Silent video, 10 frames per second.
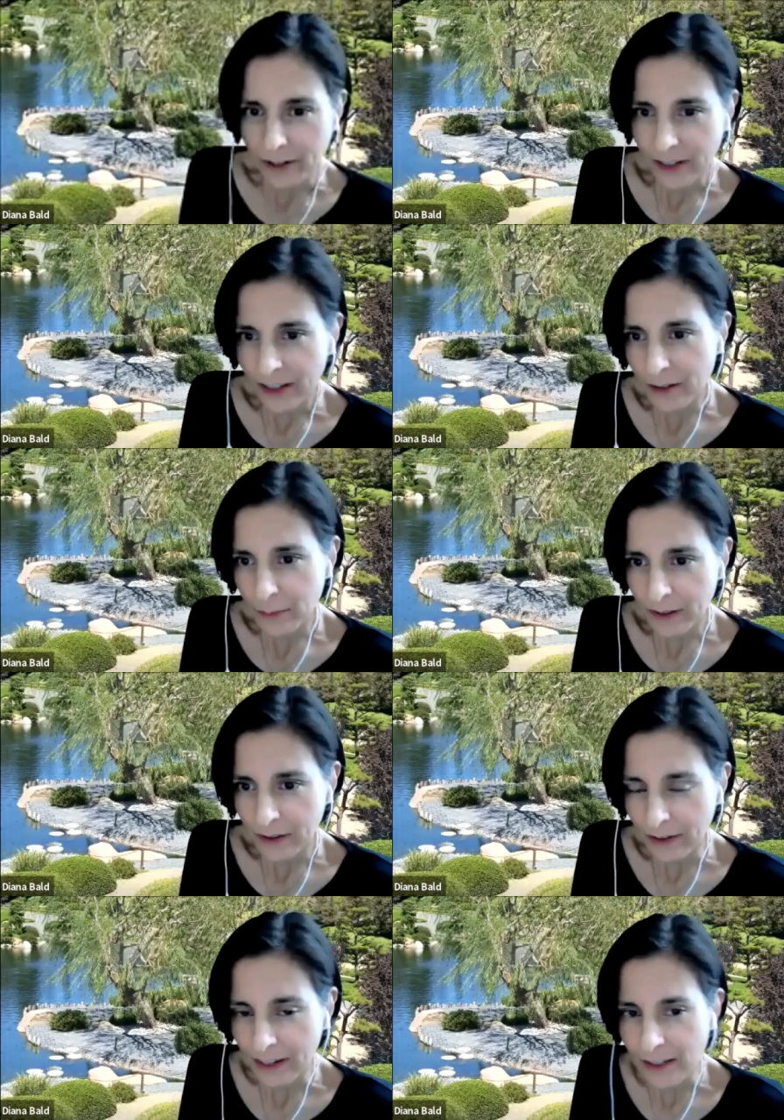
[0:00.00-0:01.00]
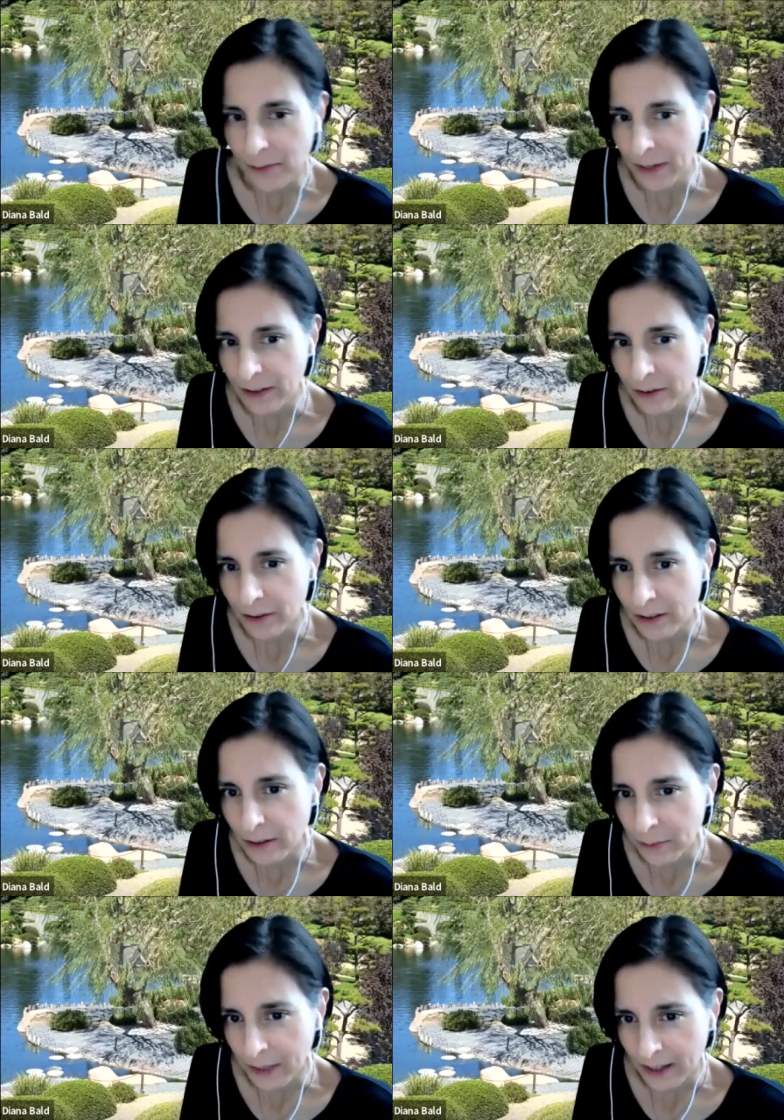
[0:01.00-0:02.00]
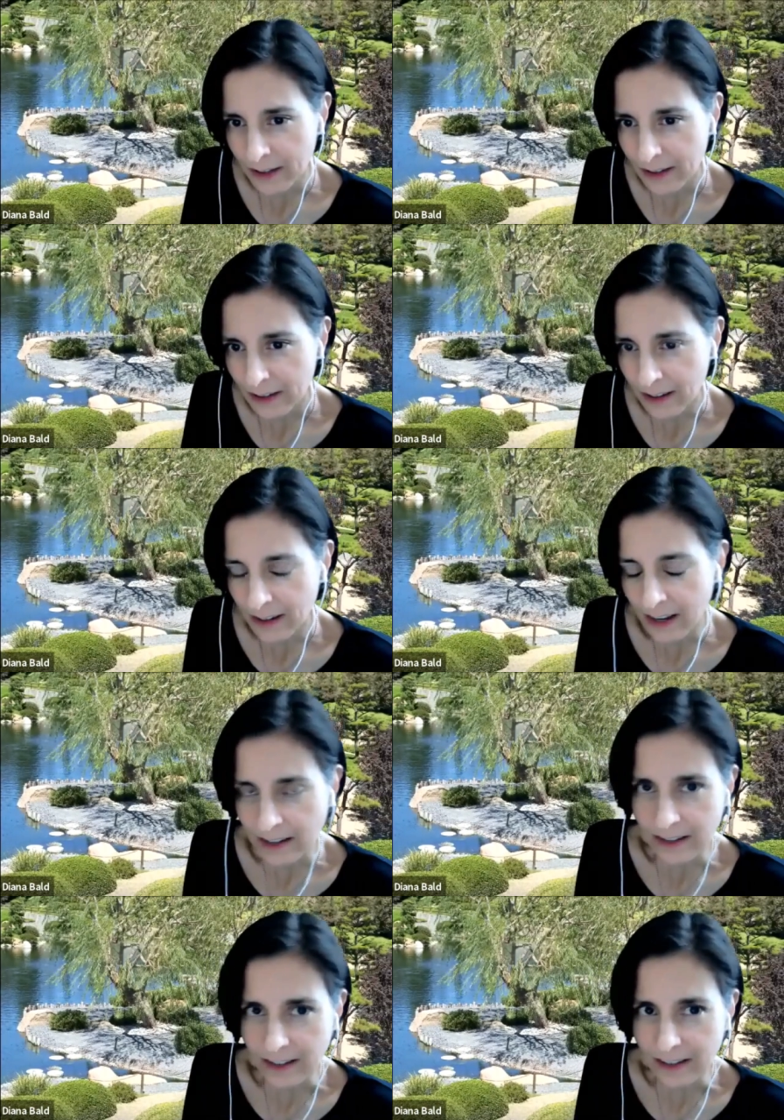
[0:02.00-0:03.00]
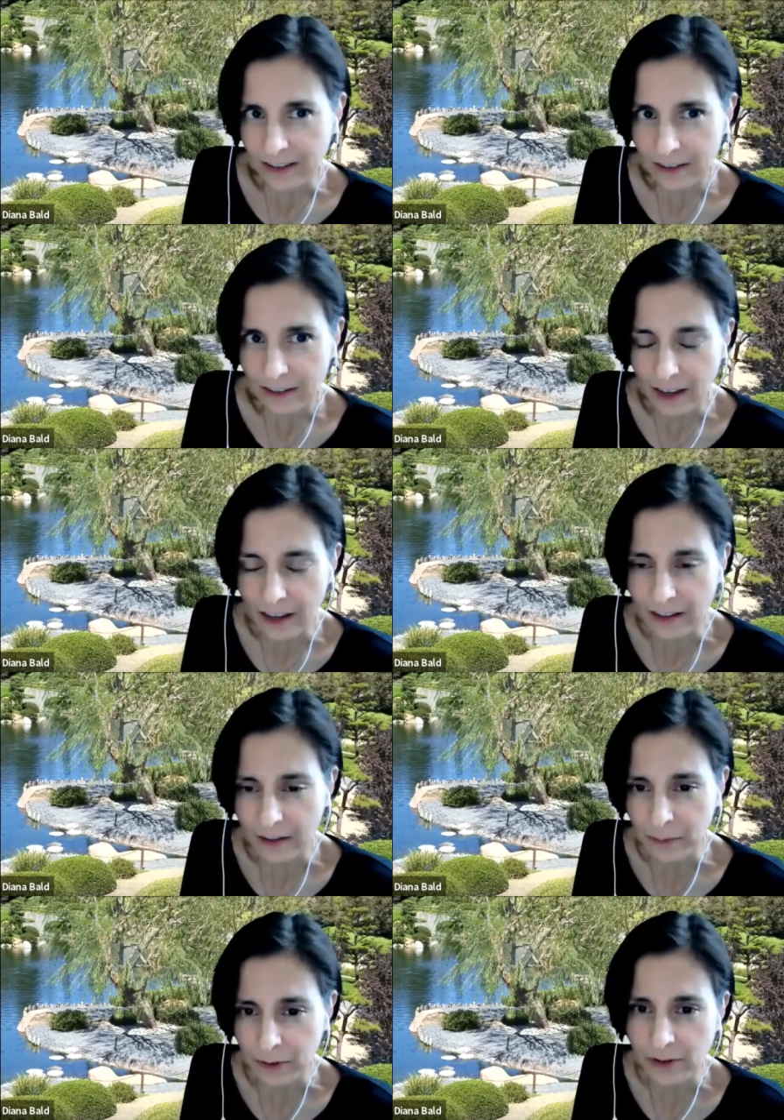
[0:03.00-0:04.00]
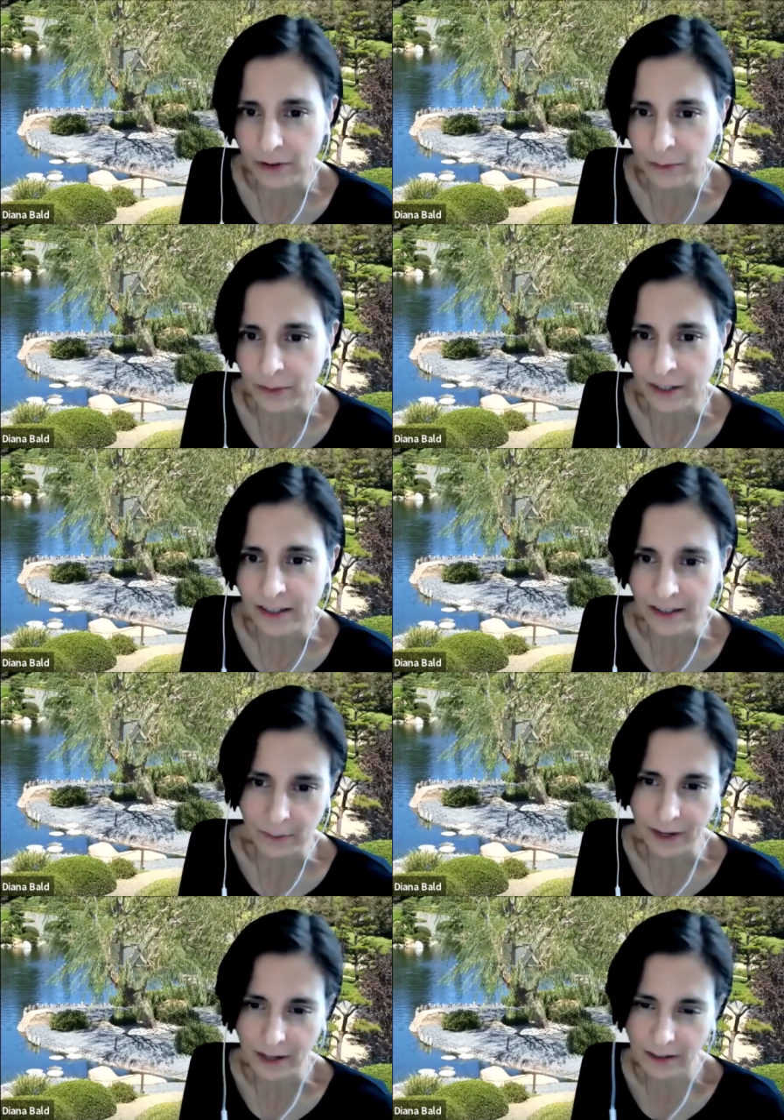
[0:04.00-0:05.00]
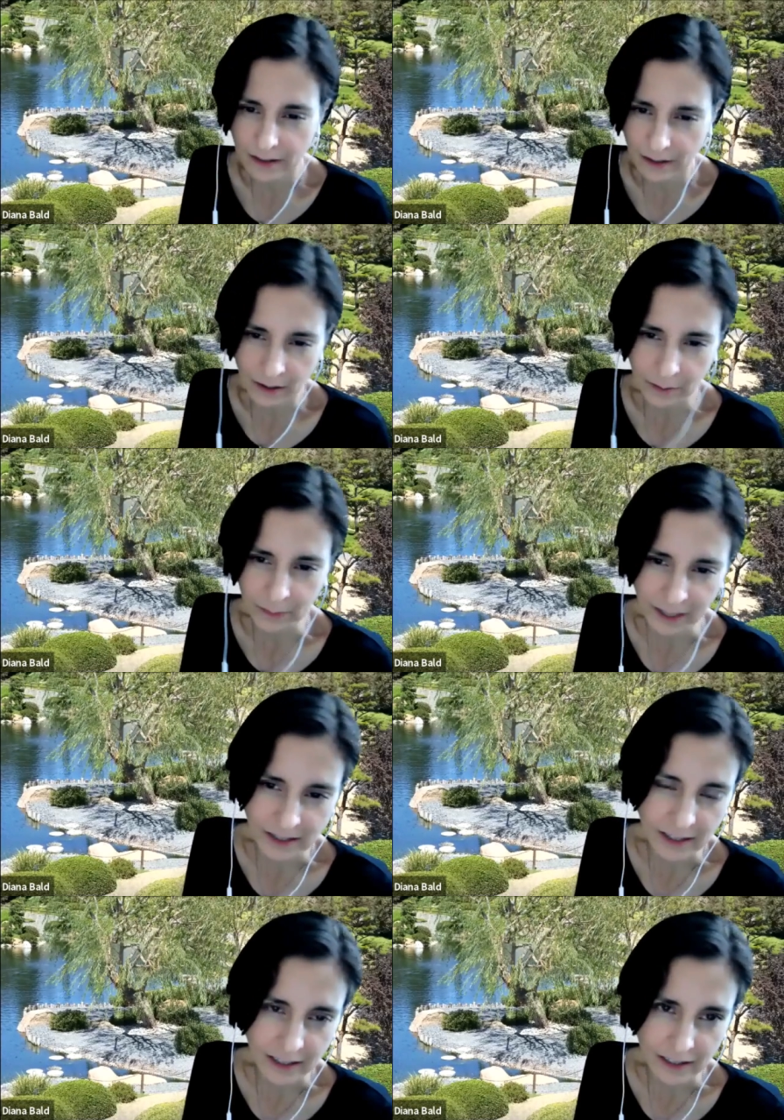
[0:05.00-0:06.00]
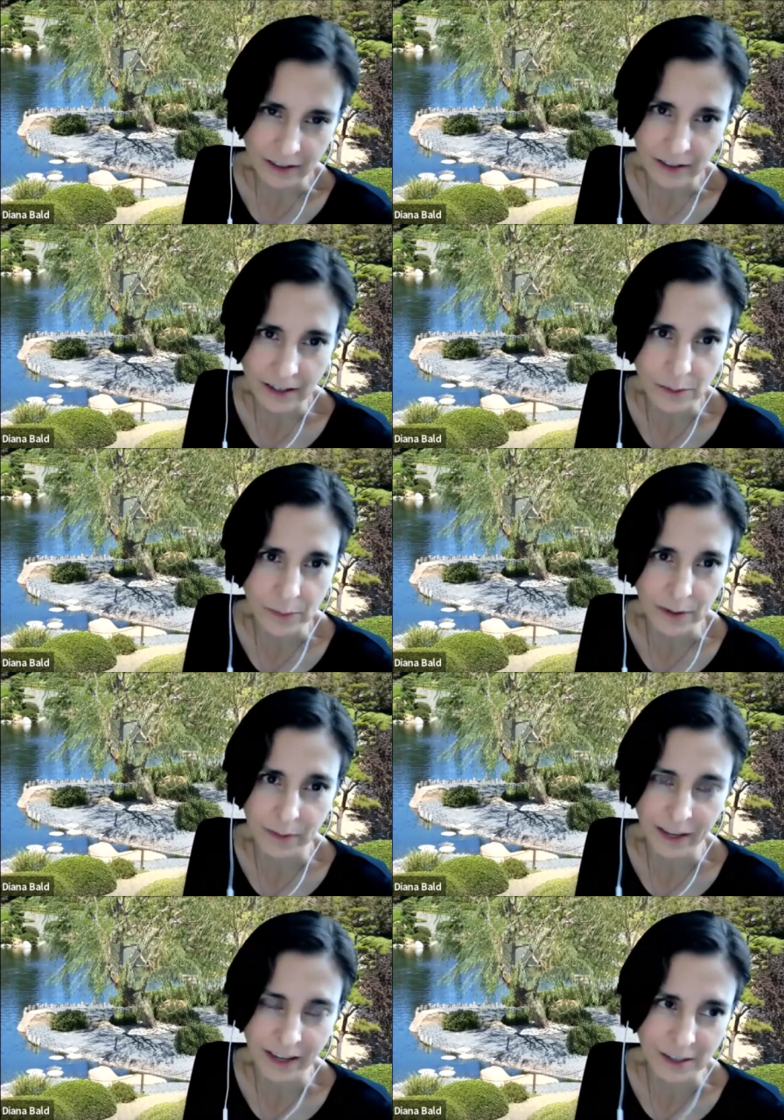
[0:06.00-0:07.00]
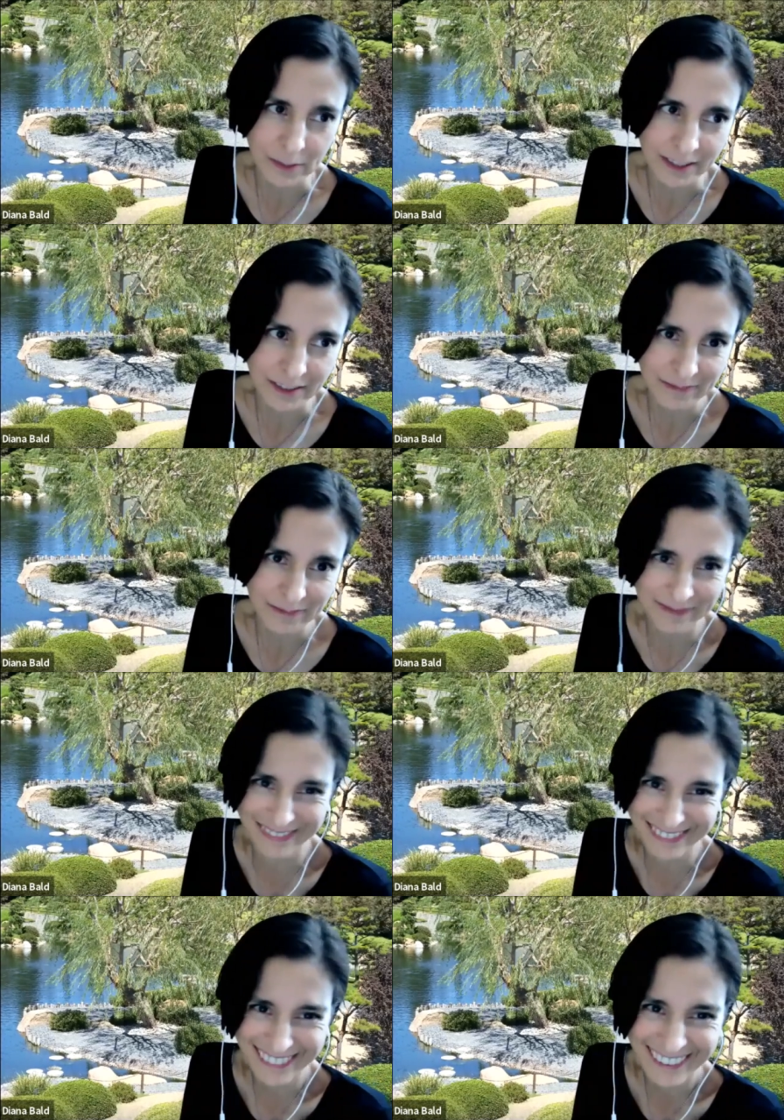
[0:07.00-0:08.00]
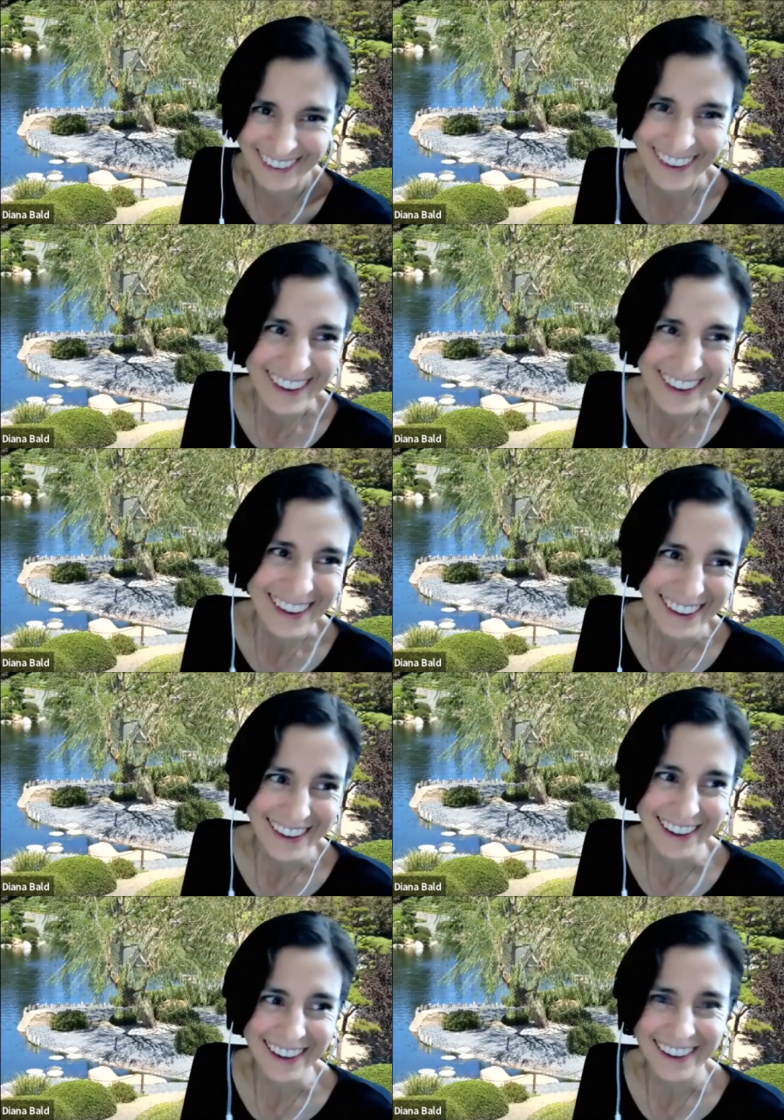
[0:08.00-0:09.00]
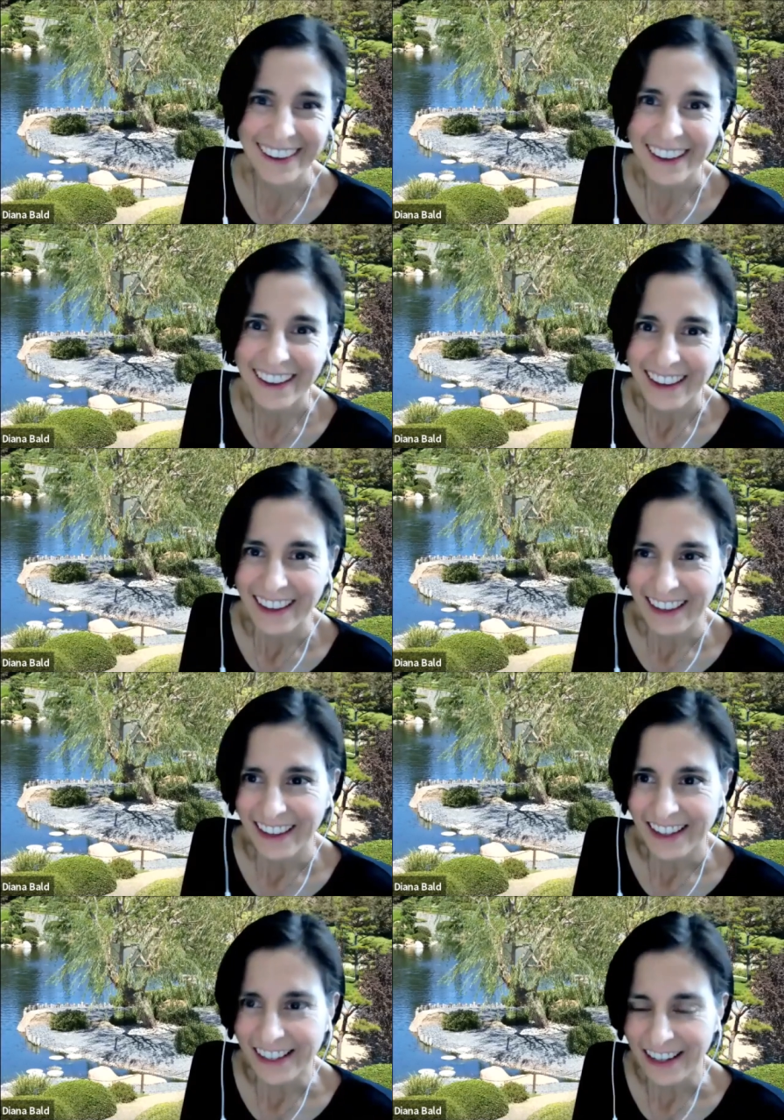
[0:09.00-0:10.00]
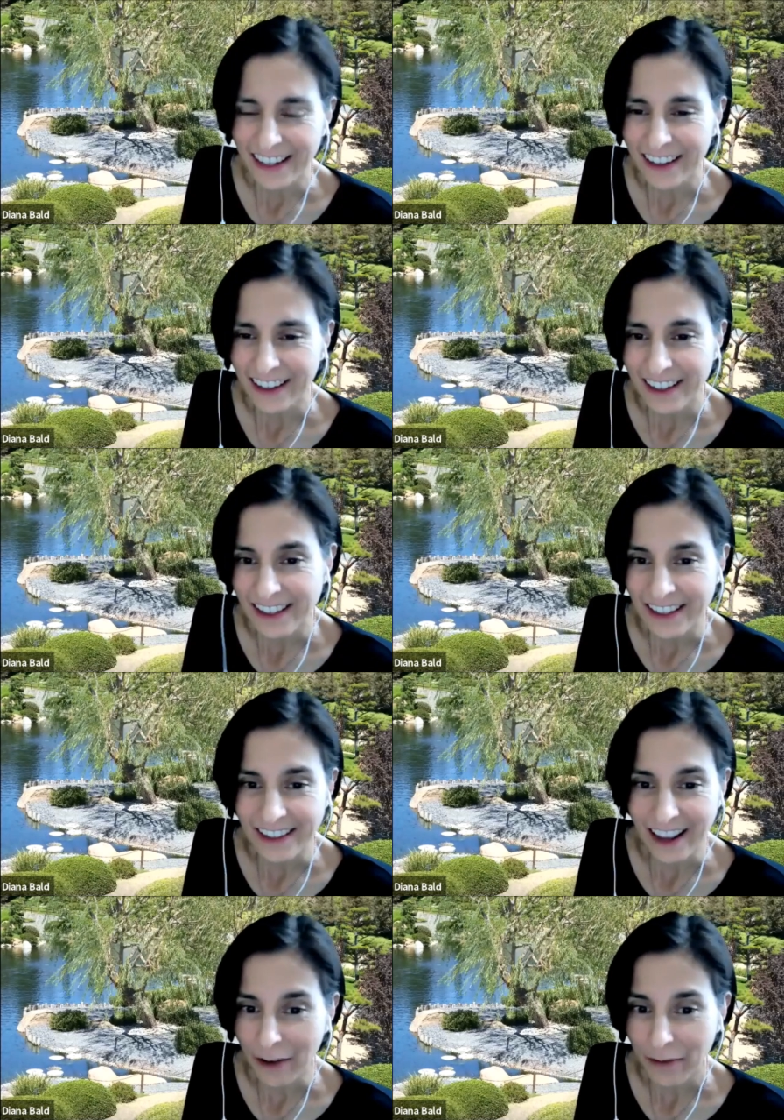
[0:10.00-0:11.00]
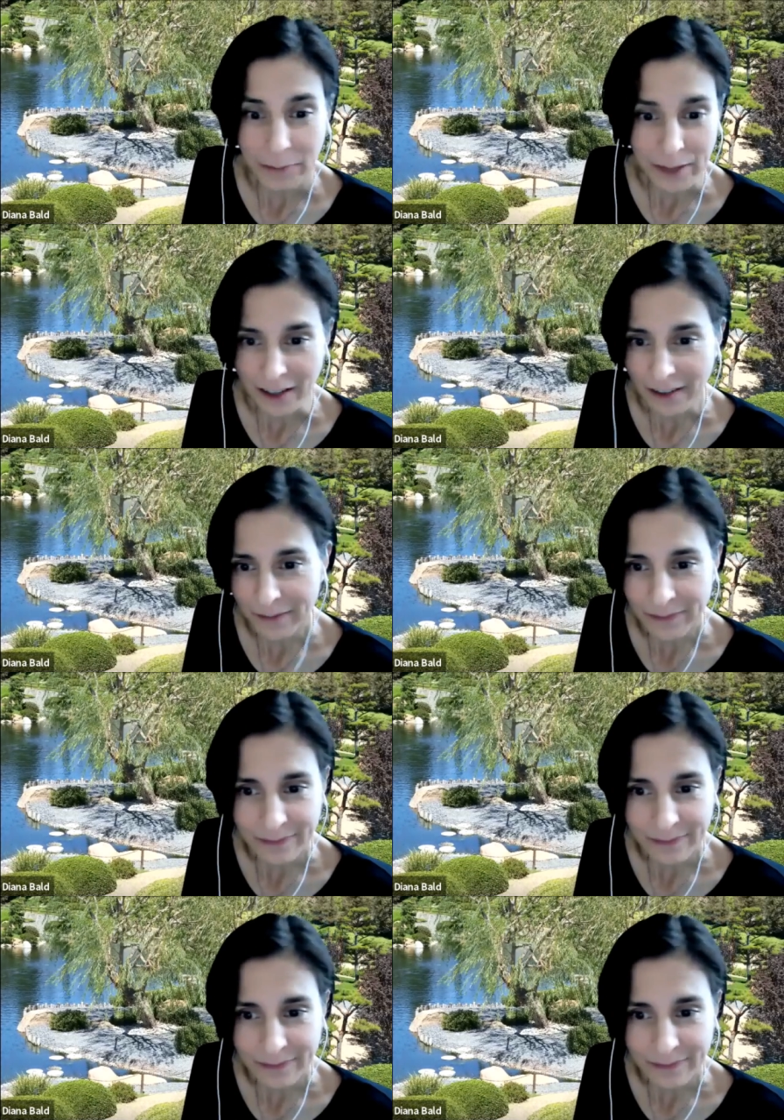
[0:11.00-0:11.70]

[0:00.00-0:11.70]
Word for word: who has been the greatest mentor to me and has the had the most tremendous impact on me as a leader has been my husband. he uh, he is uh, he's an alpha male.